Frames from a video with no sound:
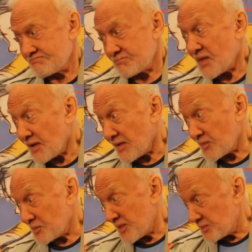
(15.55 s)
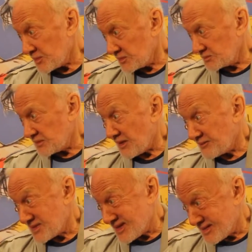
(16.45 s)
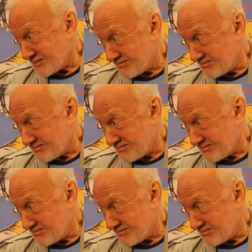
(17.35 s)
that other people haven't done.